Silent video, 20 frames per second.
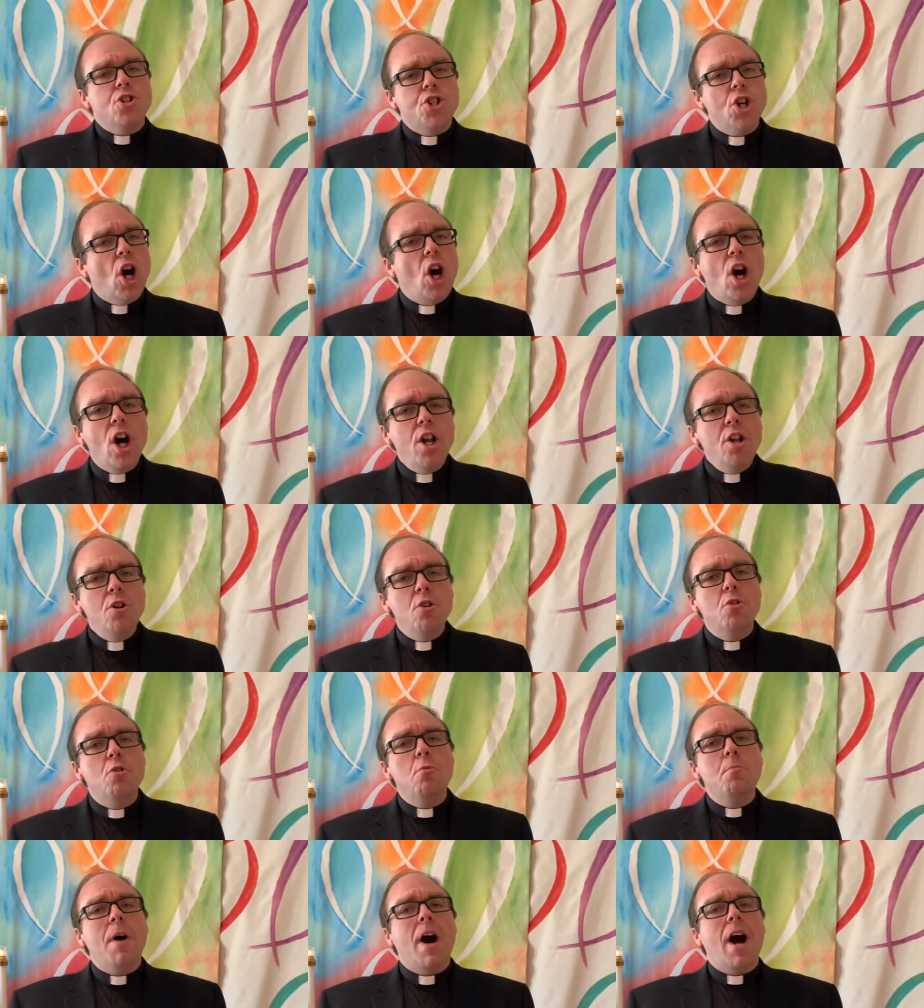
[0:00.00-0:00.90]
John,
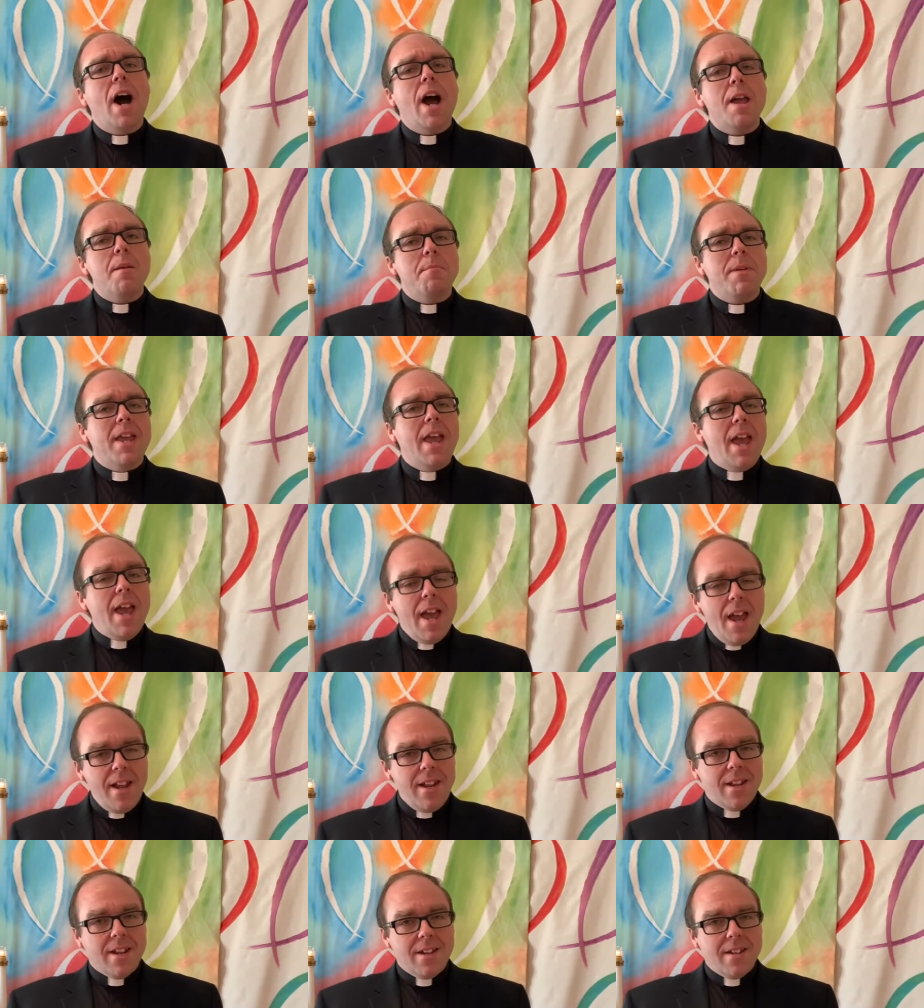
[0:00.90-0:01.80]
whom I
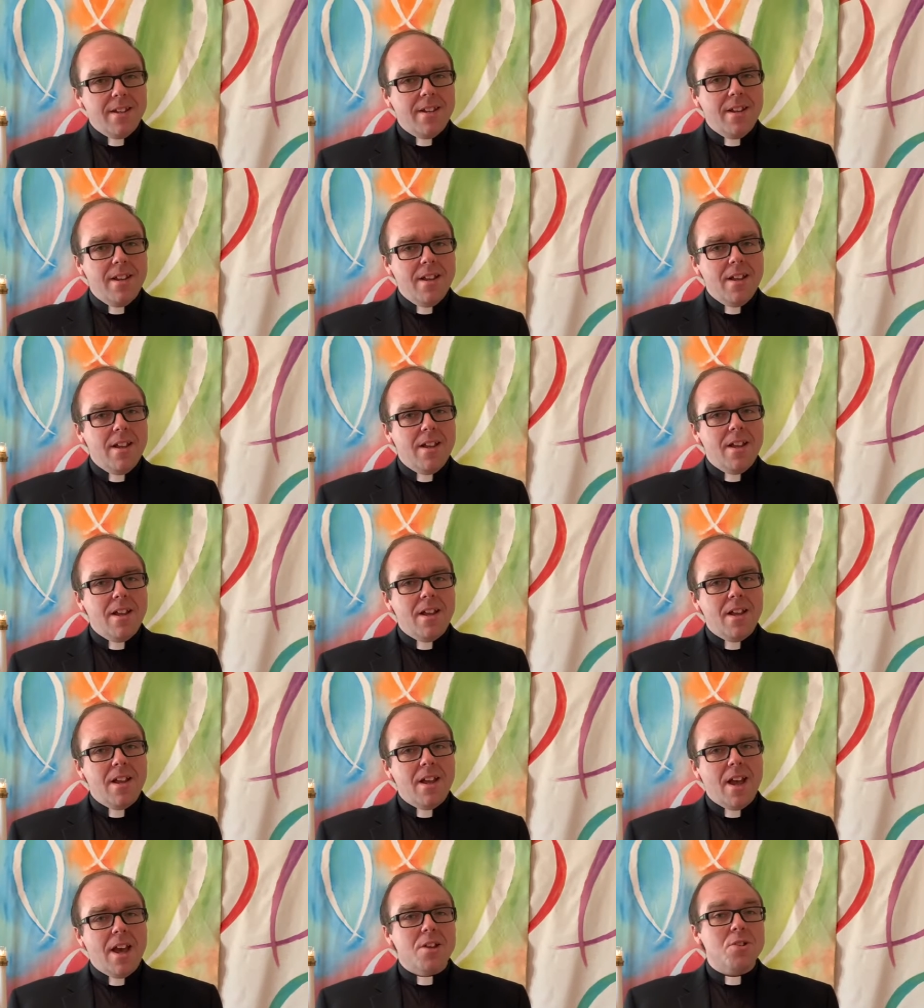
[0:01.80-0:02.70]
beheaded,
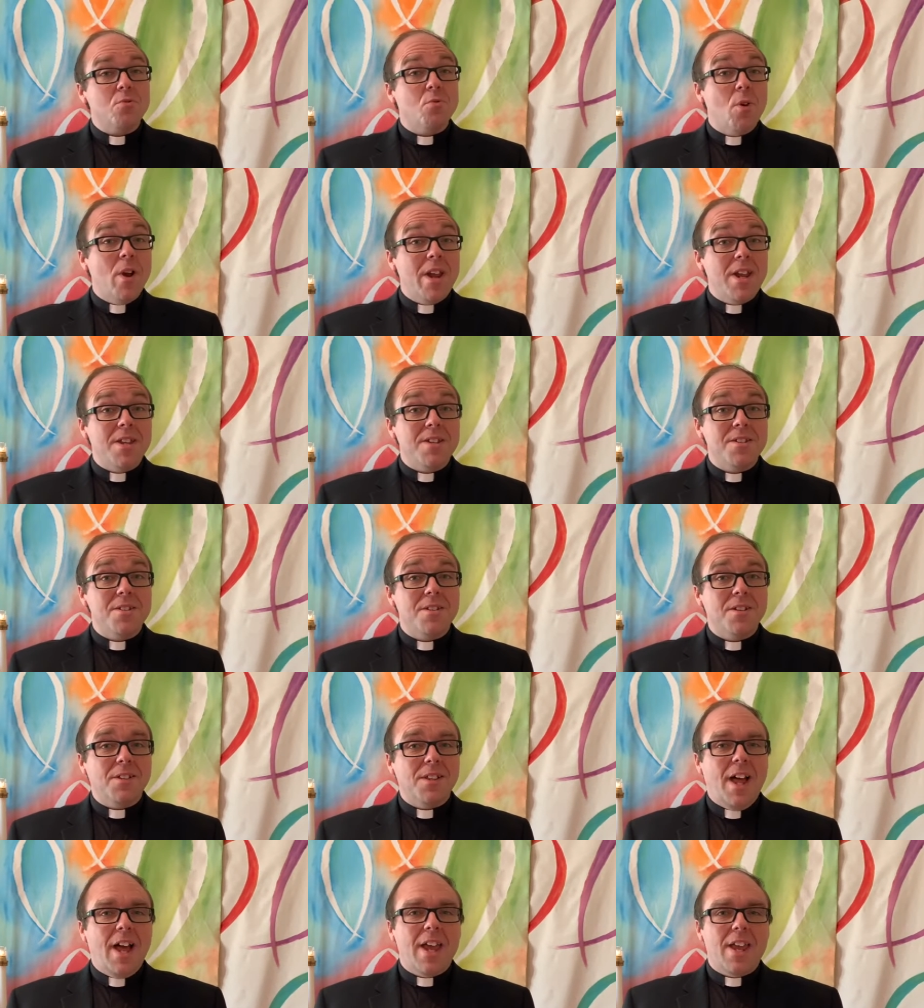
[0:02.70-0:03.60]
has raised to
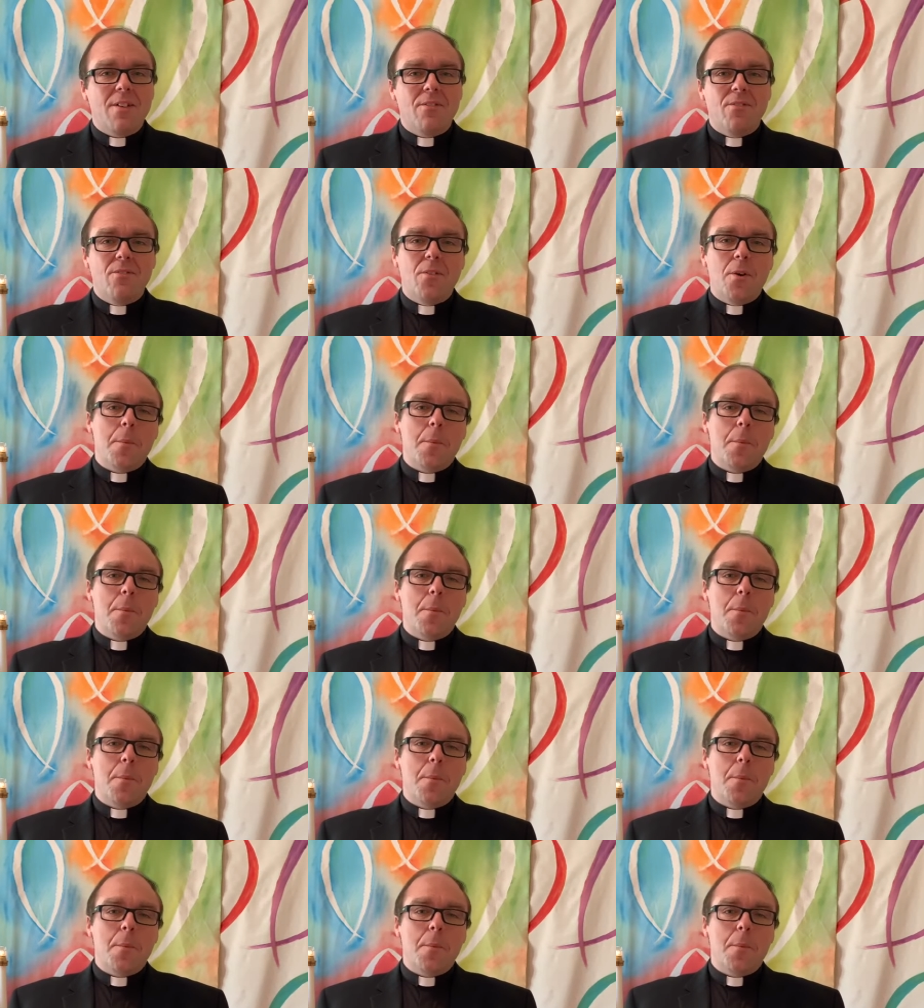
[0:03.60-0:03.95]
life.